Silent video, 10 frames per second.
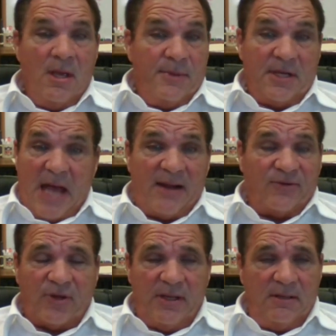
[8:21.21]
Because
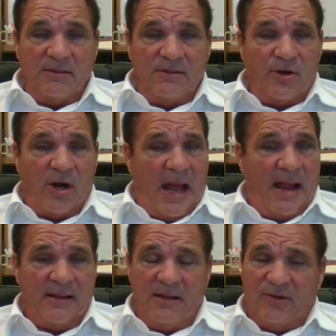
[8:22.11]
honestly, their
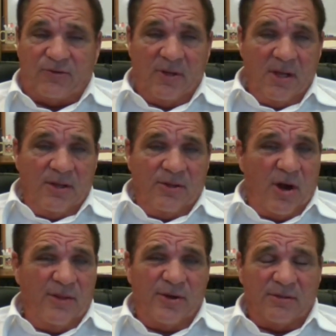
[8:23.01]
line is, they're
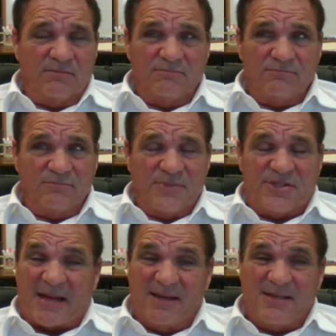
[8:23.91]
on their
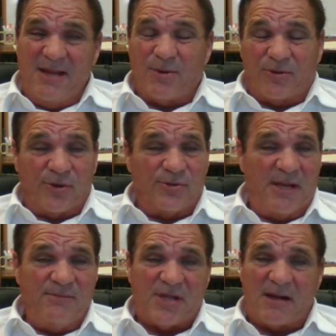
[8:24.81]
2nd team or 3rd
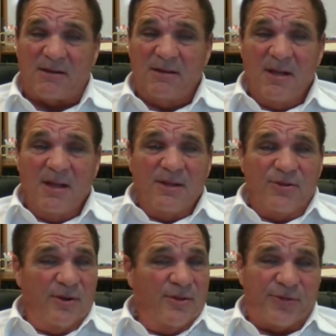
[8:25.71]
team center.
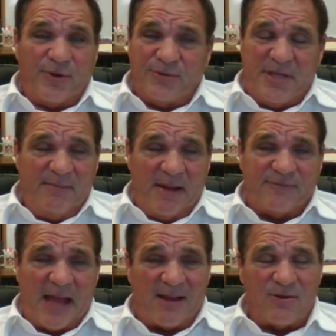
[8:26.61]
They're on their 3rd team
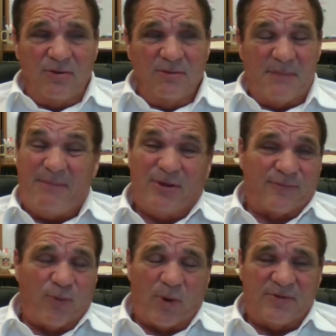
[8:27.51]
left tackle, maybe their
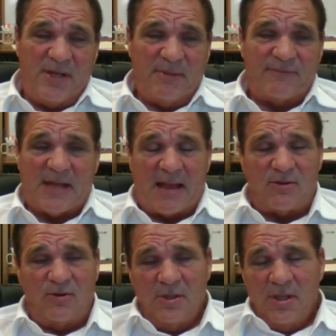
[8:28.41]
4th team left
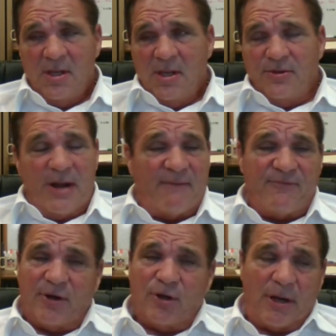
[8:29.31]
tackle. They're not
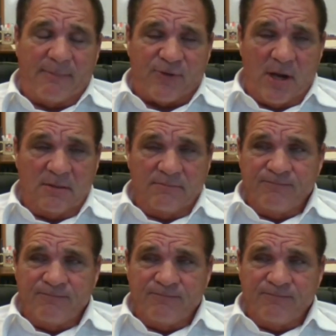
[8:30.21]
very good up front.